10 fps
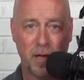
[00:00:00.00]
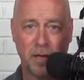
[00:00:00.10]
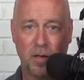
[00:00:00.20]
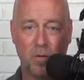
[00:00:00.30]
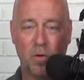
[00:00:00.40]

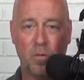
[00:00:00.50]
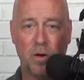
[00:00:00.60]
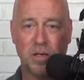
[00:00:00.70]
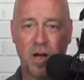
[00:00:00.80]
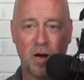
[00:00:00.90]
You
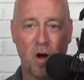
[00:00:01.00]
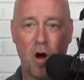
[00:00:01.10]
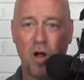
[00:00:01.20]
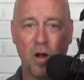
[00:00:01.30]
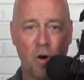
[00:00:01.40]
want to talk
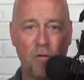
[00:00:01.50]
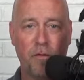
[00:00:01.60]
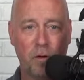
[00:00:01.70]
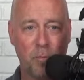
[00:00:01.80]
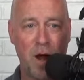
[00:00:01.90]
all
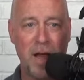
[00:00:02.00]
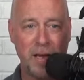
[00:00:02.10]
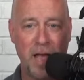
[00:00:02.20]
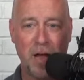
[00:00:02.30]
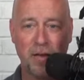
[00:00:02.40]
over
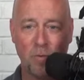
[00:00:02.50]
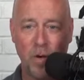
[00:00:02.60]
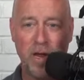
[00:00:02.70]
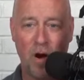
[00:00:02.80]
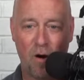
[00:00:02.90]
Bryan County?
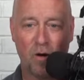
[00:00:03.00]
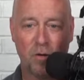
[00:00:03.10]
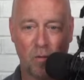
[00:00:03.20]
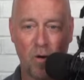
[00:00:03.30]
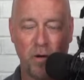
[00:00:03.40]
We are
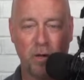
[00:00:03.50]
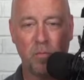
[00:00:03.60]
growing.